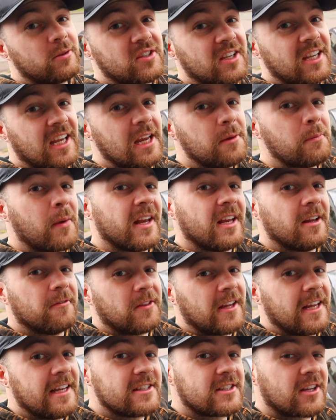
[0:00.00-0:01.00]
to keep any of
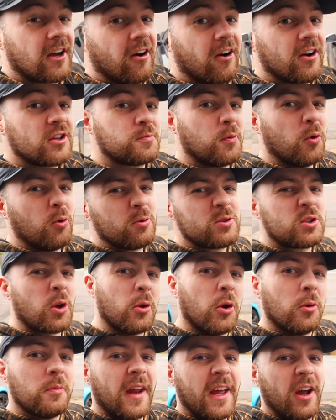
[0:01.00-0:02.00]
these cars, but
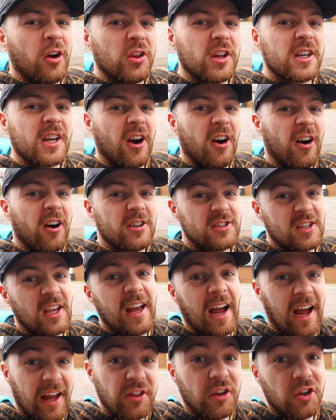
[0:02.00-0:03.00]
also an update on the cars
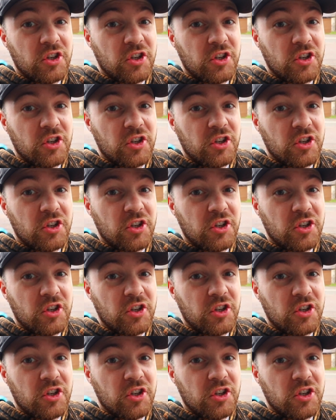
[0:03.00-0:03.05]
and the